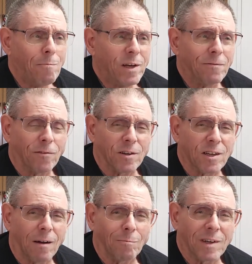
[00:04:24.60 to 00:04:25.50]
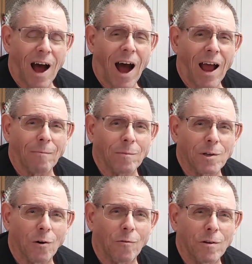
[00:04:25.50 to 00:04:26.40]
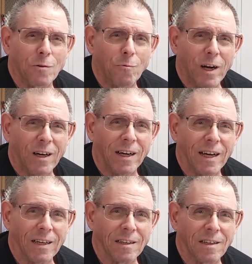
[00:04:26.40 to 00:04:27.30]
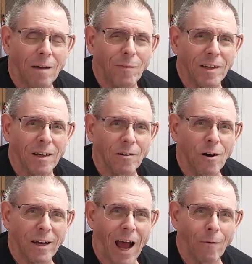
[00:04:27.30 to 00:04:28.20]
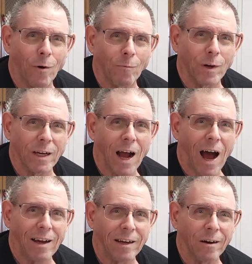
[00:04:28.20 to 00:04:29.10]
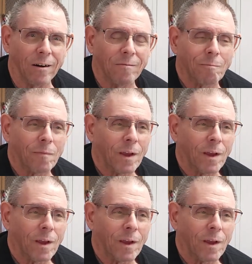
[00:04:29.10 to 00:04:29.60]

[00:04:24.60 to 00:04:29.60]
empty for some time. So it was really something to look at when we got here.